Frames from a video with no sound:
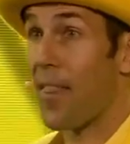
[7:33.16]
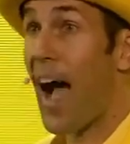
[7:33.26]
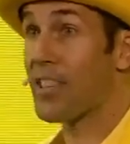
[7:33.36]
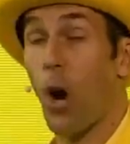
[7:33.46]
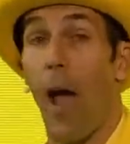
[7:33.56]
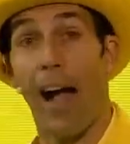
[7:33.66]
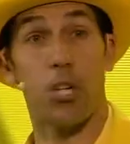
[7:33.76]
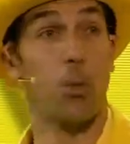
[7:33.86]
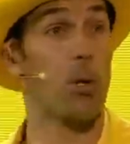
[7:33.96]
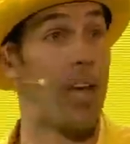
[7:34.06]
that's our
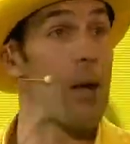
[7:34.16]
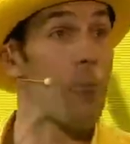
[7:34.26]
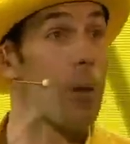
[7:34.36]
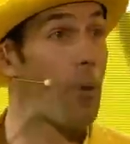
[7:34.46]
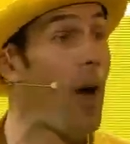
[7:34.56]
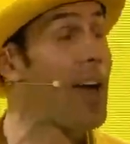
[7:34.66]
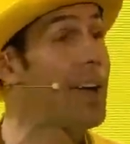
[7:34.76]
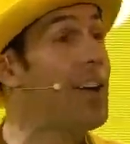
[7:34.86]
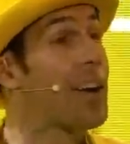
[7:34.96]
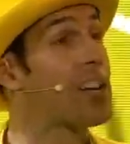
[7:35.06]
actual game we play
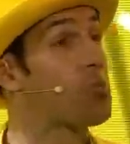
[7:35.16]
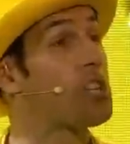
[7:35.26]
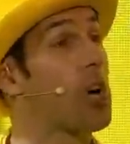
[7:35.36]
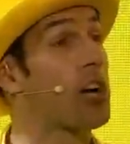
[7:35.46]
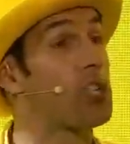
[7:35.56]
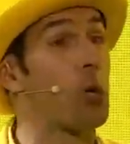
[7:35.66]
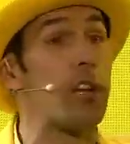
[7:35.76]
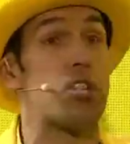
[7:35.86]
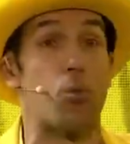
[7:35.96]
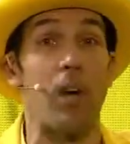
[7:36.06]
because we took it to an
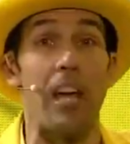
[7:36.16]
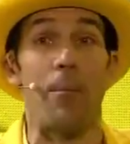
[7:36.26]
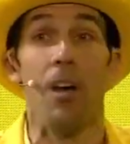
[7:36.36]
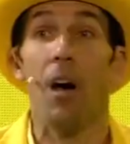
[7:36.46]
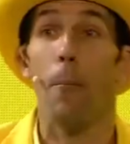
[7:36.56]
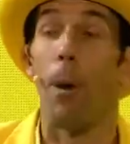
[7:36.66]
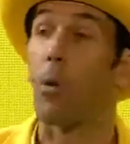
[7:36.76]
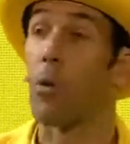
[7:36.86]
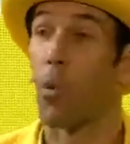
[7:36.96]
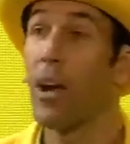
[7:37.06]
extreme but
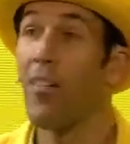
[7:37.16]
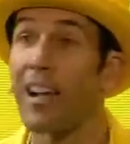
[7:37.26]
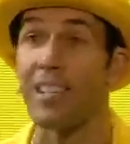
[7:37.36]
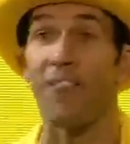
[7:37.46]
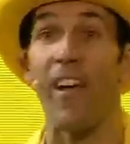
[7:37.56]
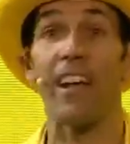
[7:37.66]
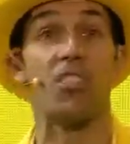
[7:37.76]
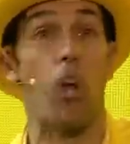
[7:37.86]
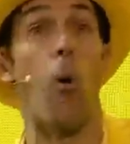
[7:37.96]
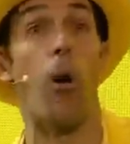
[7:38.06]
we realized that fans
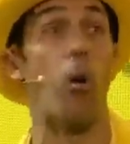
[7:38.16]
don't want to